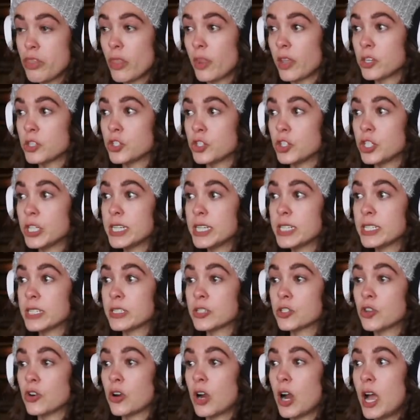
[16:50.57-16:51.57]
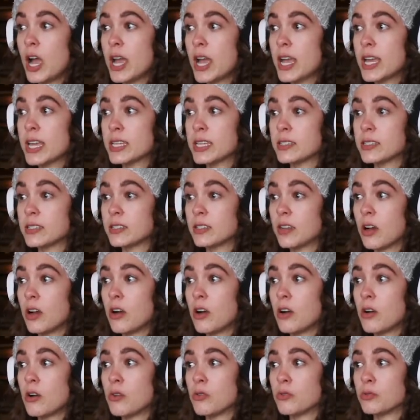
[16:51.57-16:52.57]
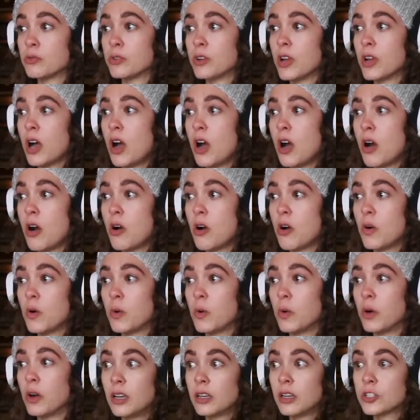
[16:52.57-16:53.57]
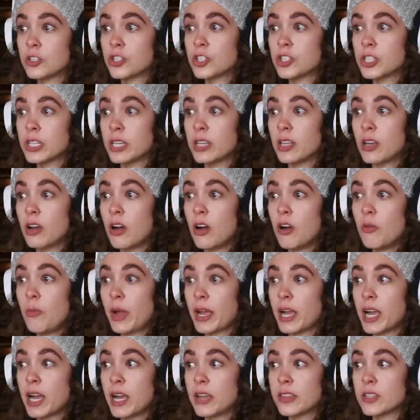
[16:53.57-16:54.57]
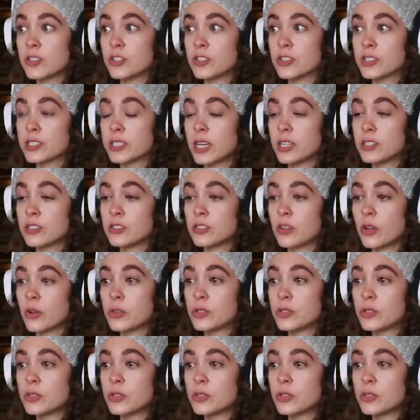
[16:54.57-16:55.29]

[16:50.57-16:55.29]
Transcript: Jesus Christ! Oh no! Shit! Oh my god, this just got so